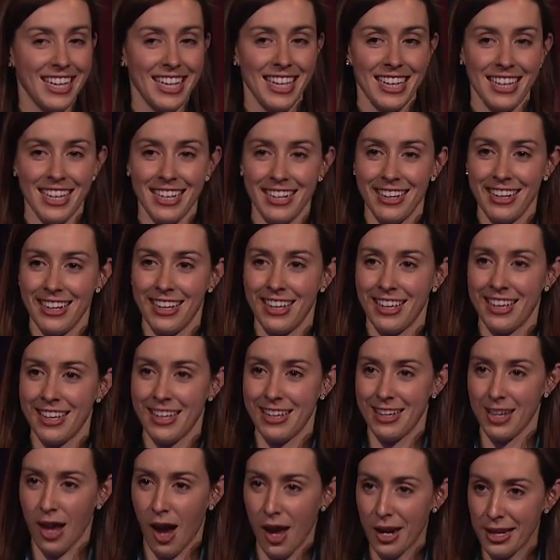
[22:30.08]
that
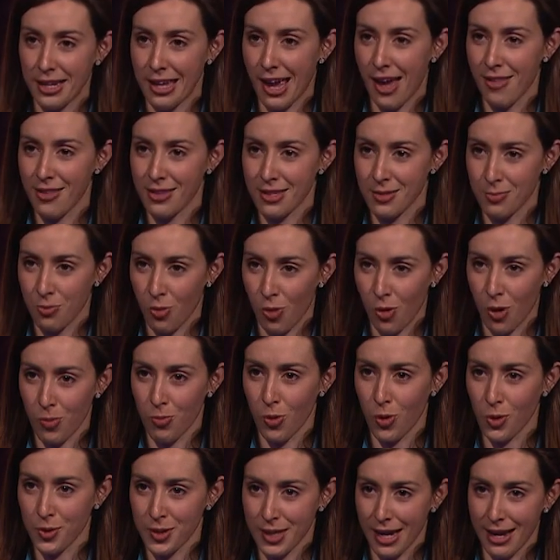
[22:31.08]
kind of gathers more and
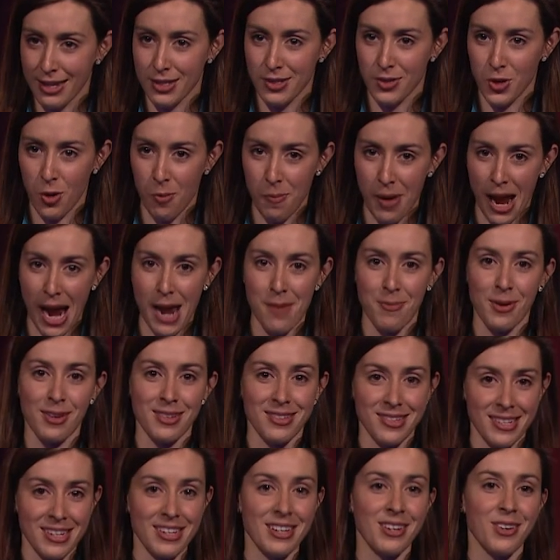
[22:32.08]
more dust or paper
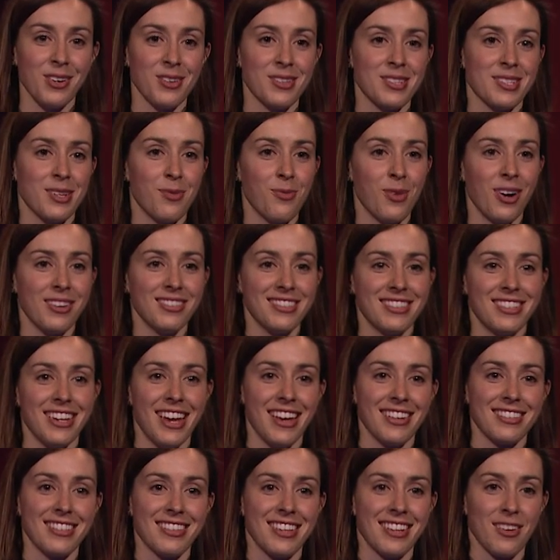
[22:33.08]
sitting on someone's
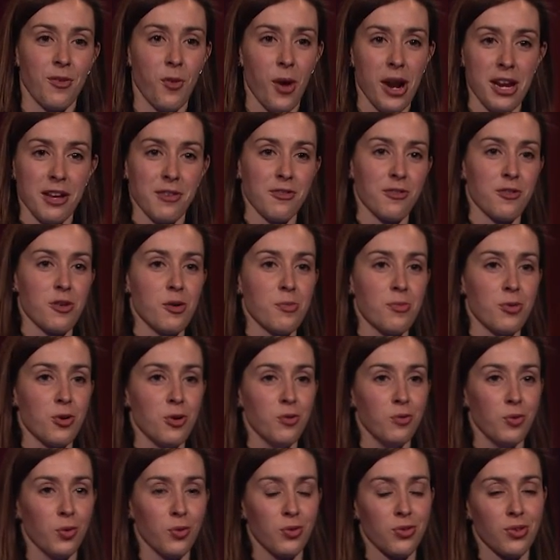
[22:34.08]
desk waiting for
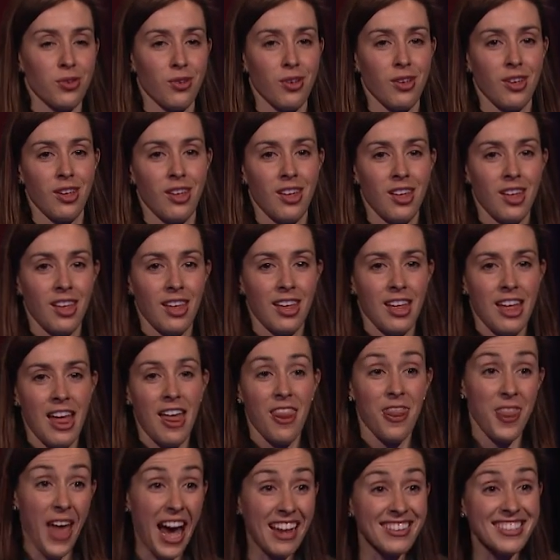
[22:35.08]
approvals,
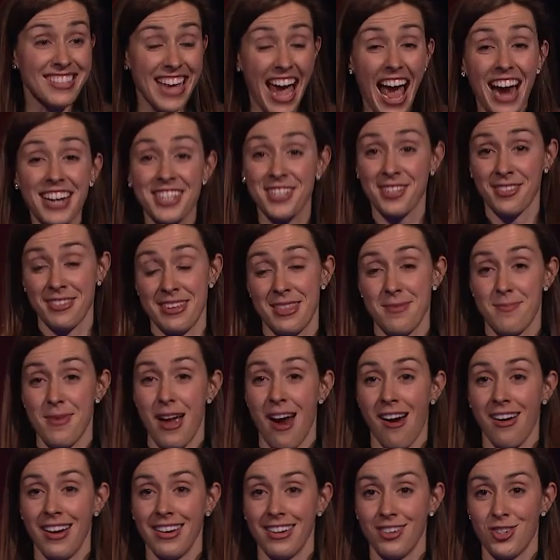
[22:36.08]
that's actually the
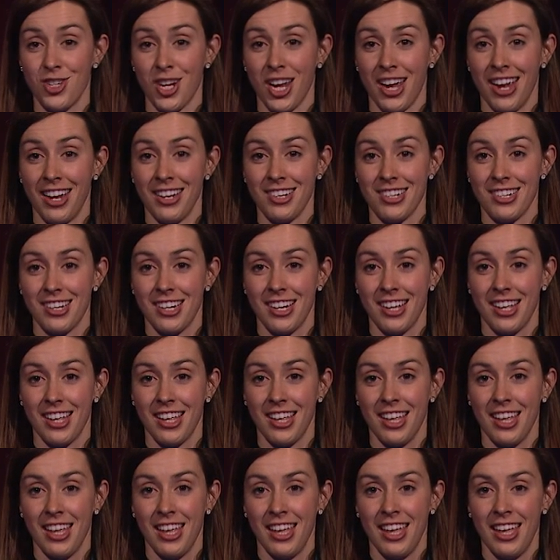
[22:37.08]
barrier to change.
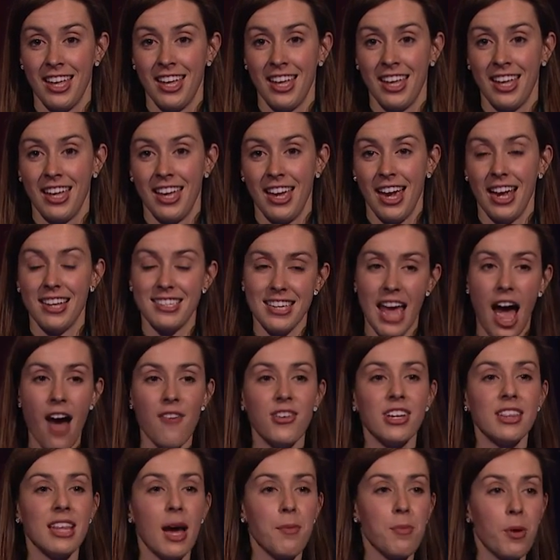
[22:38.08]
It's
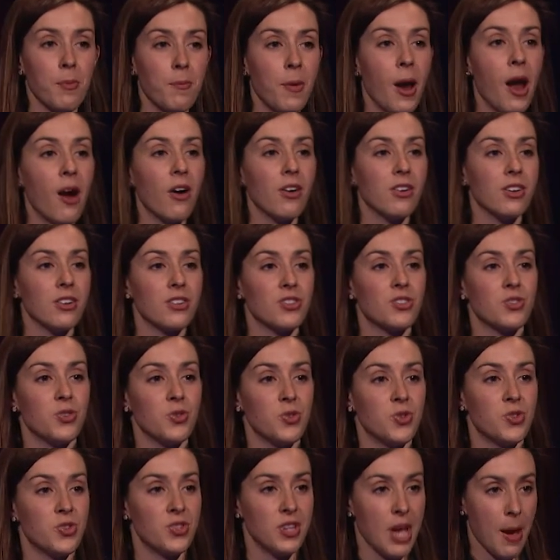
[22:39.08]
having that preparedness to
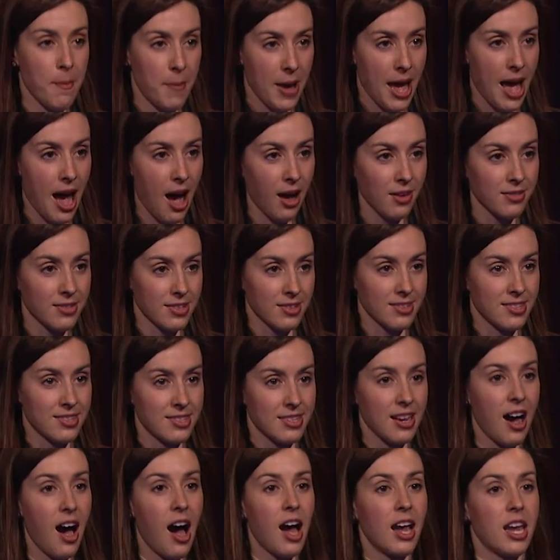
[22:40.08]
step out, to
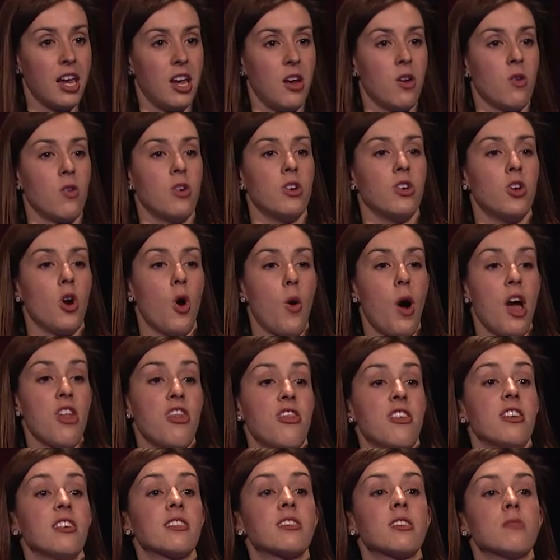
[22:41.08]
start here and go, I
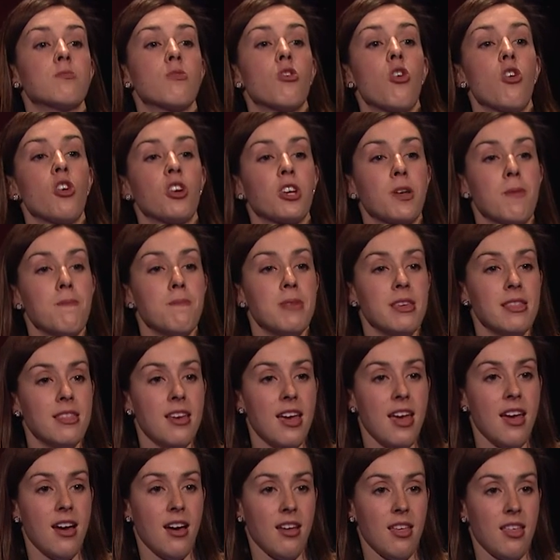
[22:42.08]
think tomorrow can be
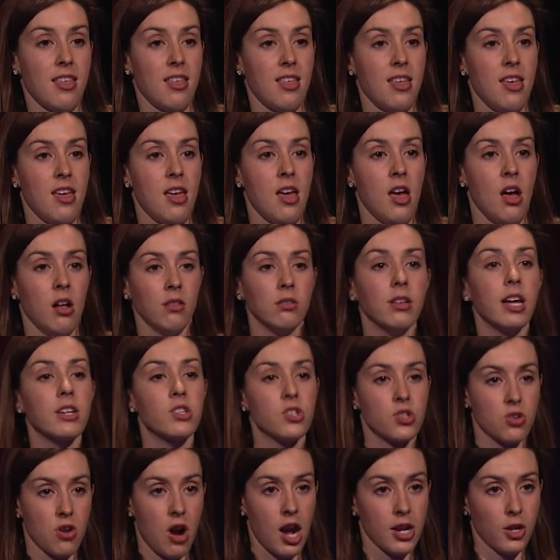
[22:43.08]
there. Let's
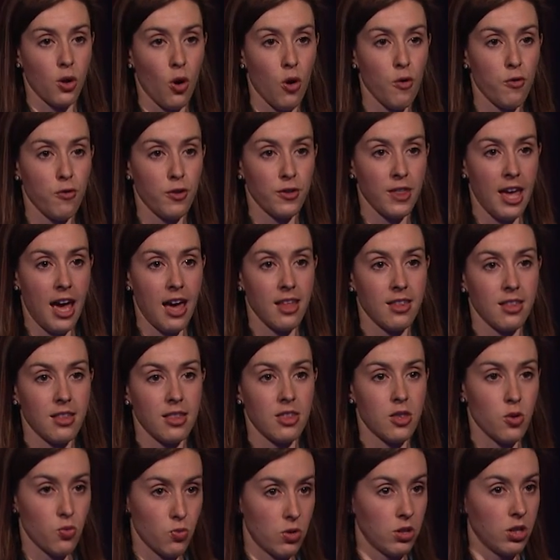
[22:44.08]
try go for that
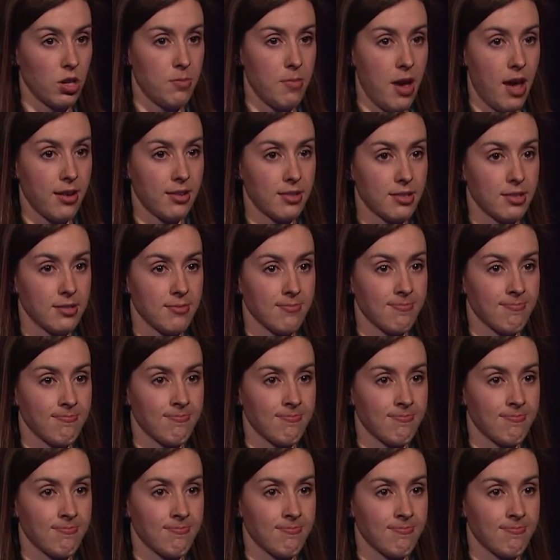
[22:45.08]
really matters.